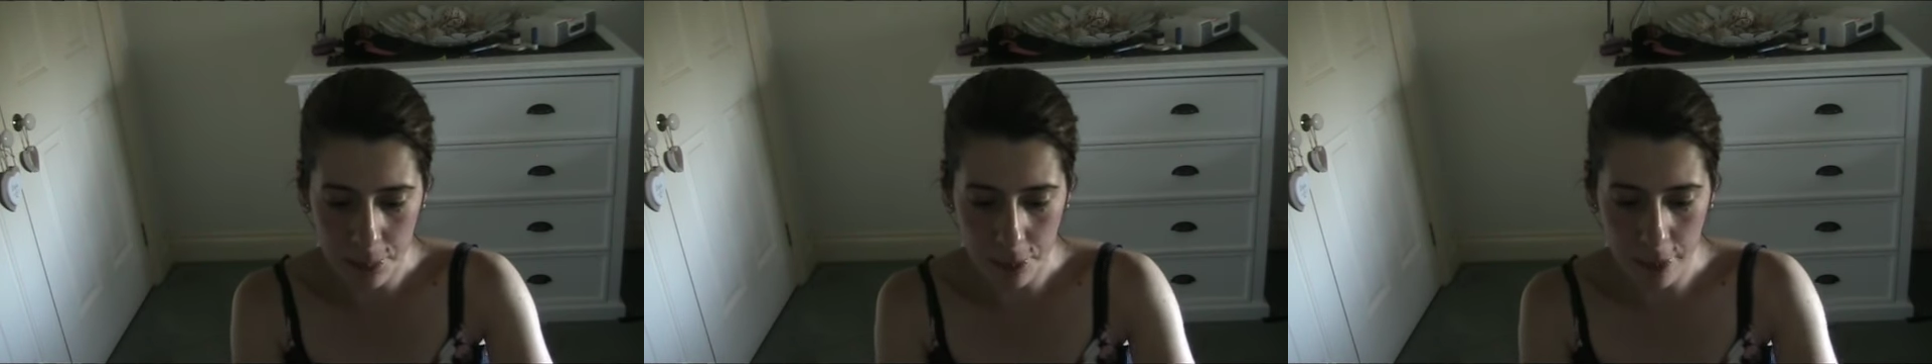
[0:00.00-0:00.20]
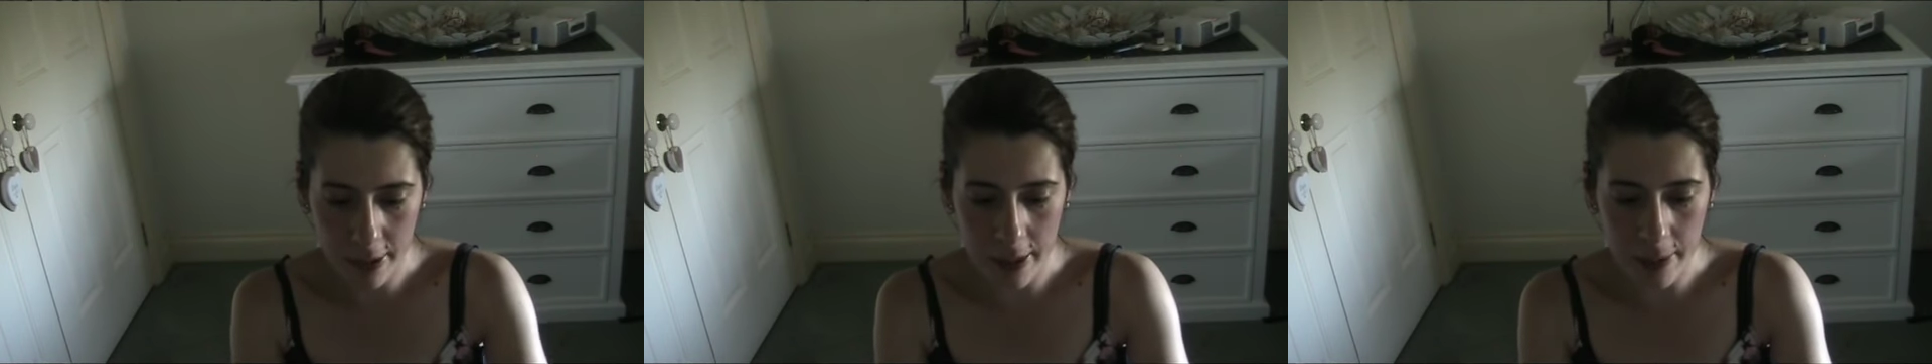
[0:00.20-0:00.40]

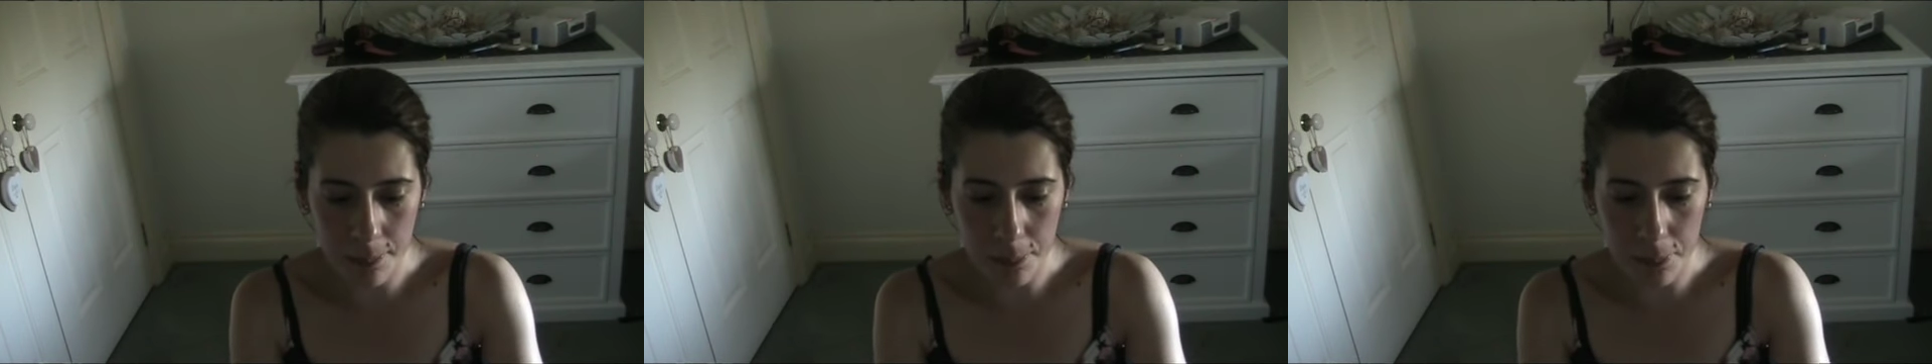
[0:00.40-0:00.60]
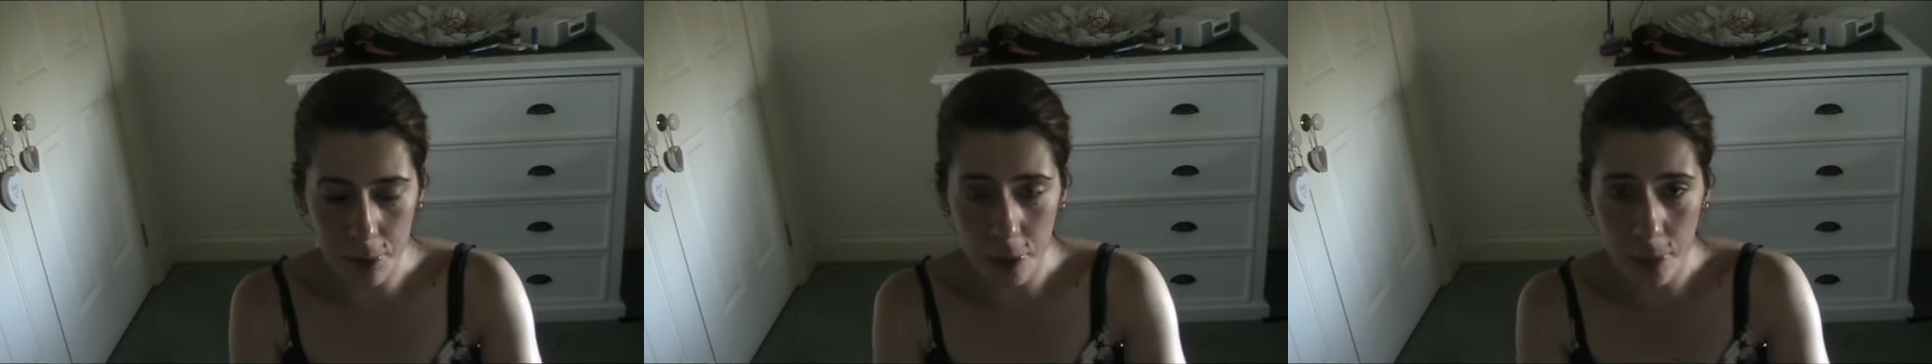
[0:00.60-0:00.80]

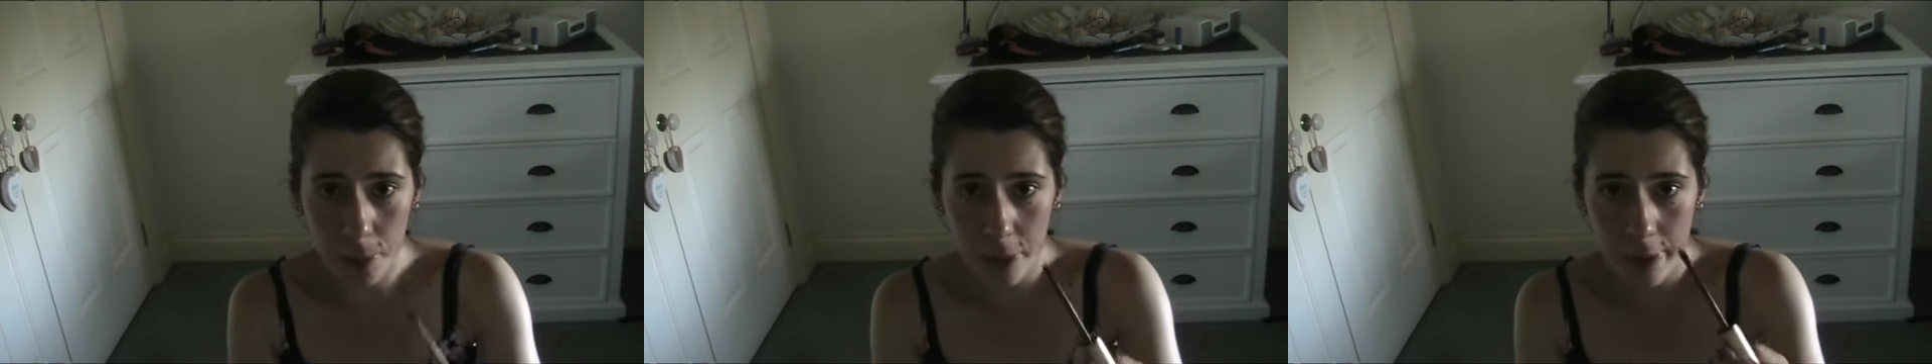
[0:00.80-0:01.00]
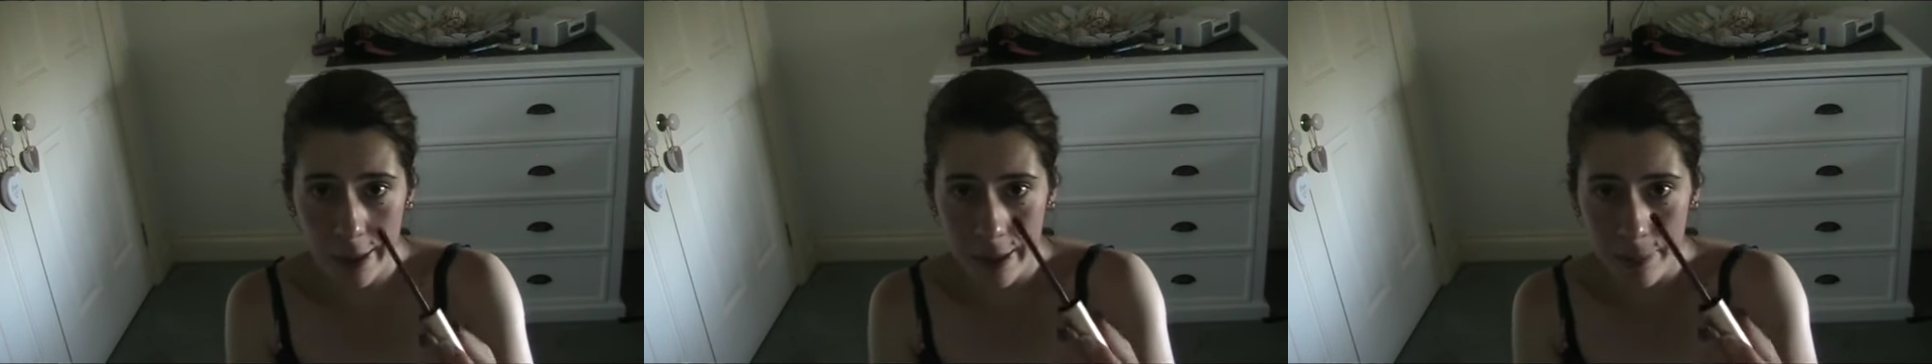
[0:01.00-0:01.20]

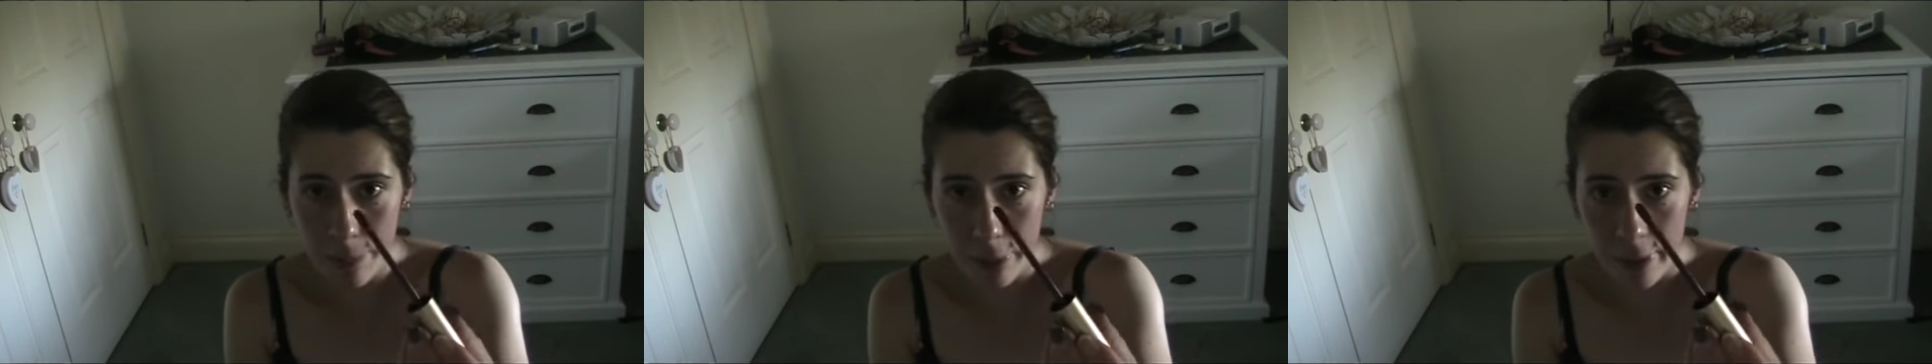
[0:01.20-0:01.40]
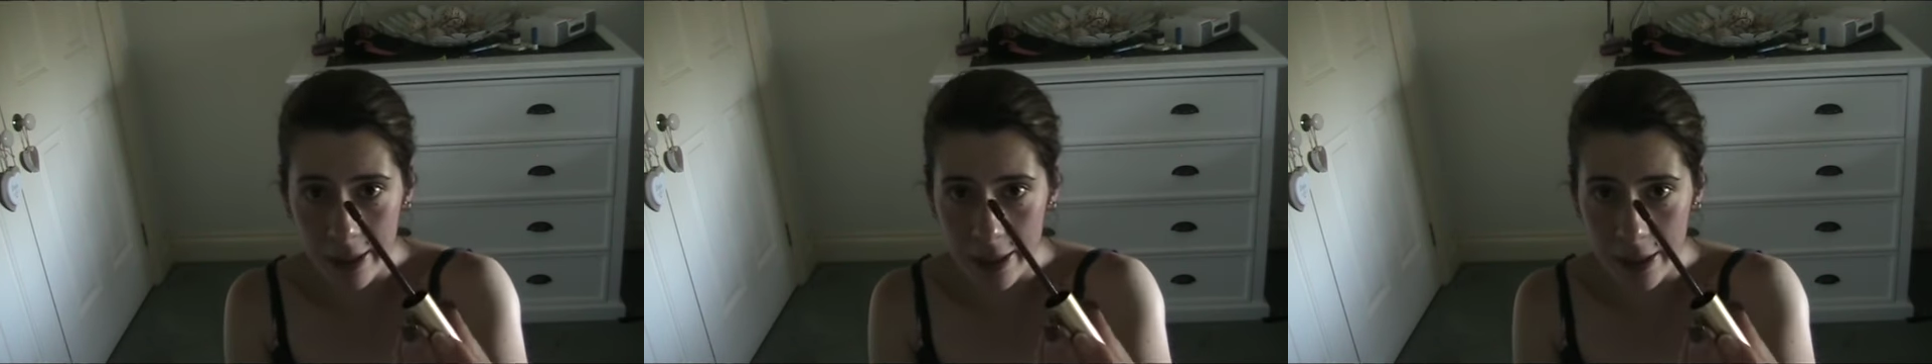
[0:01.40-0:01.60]

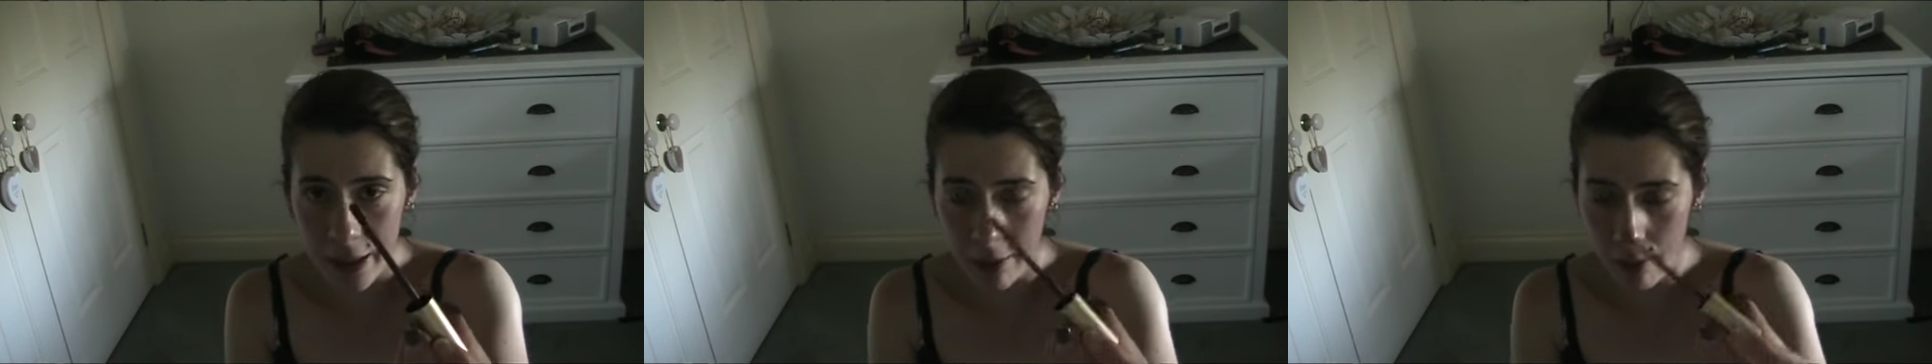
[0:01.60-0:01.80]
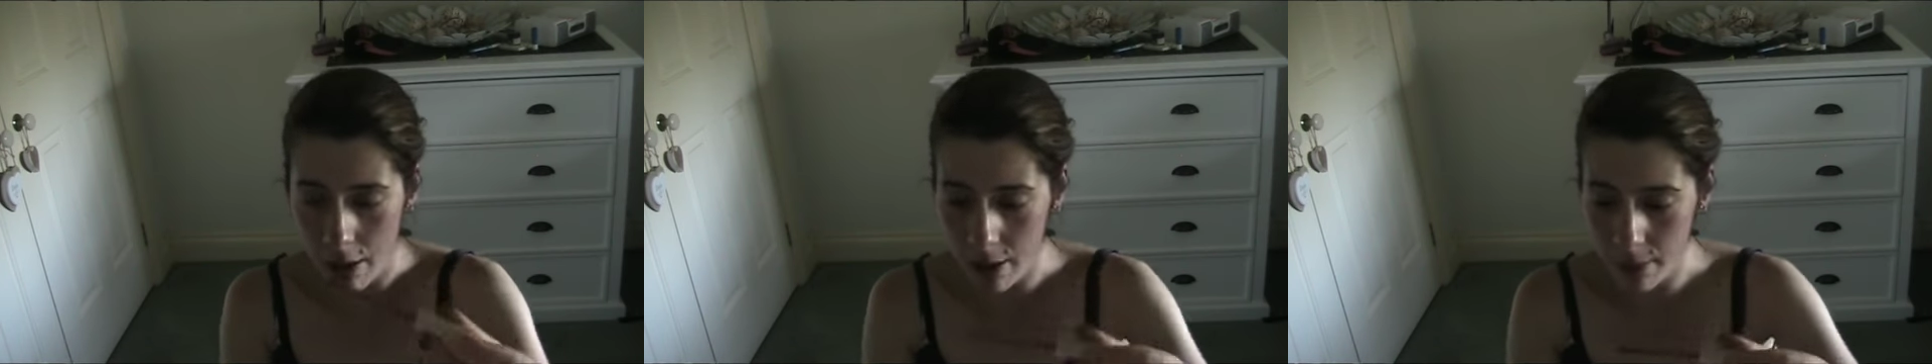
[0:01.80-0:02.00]
pretty
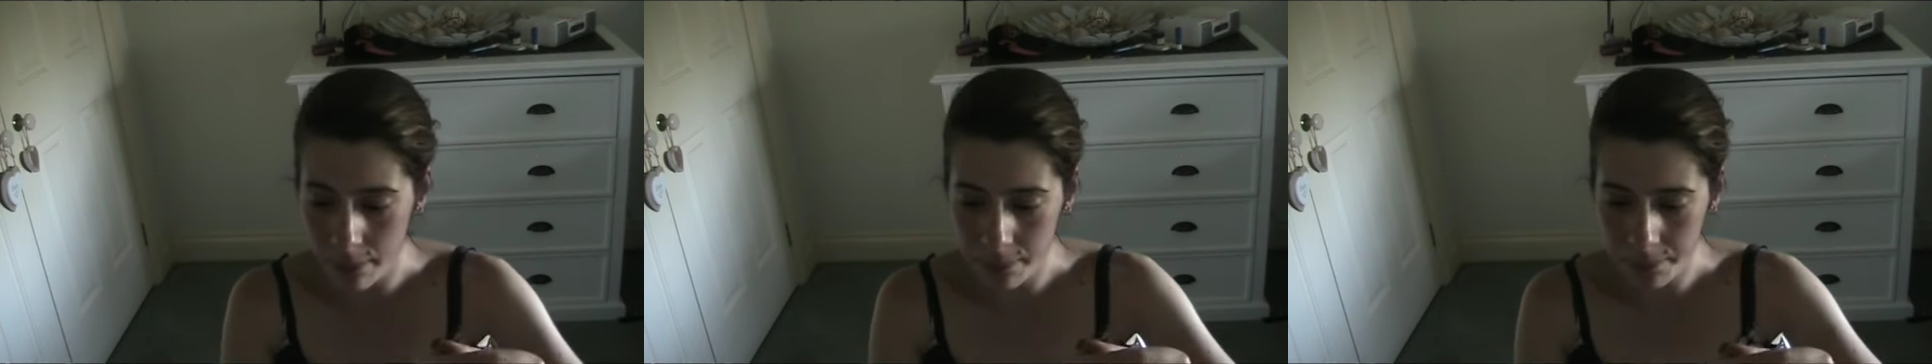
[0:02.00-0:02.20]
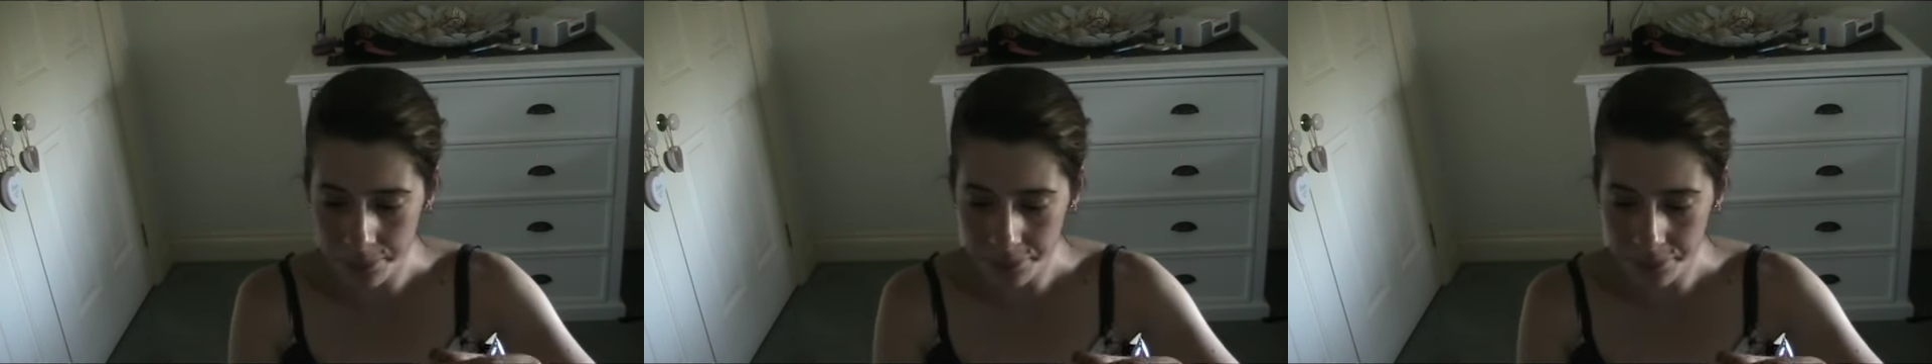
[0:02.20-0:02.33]
colour.